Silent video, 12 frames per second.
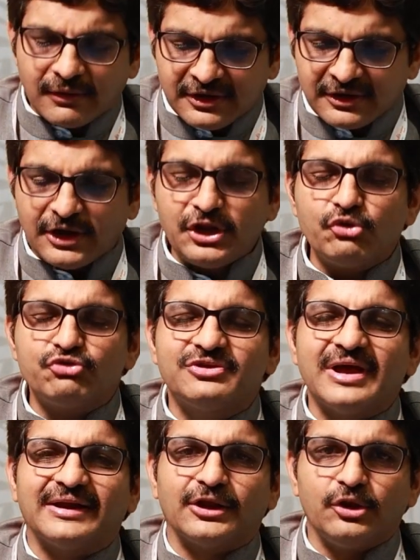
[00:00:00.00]
reduce
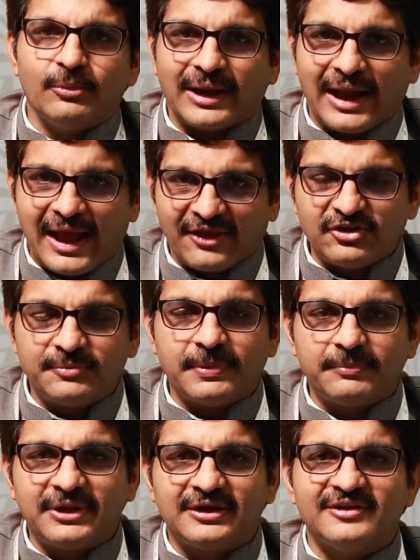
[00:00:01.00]
that your acid
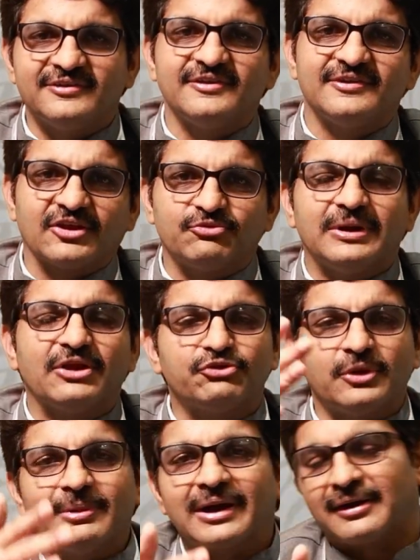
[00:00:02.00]
peptic disease as well as
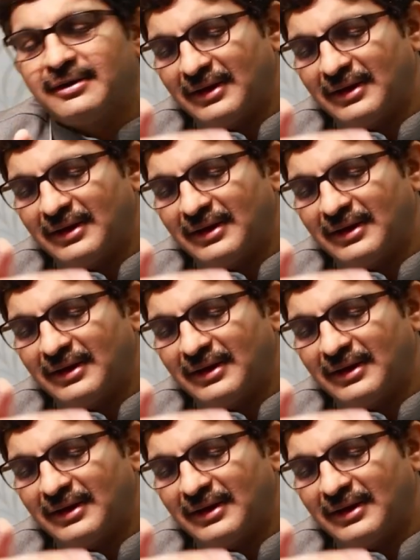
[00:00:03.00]
your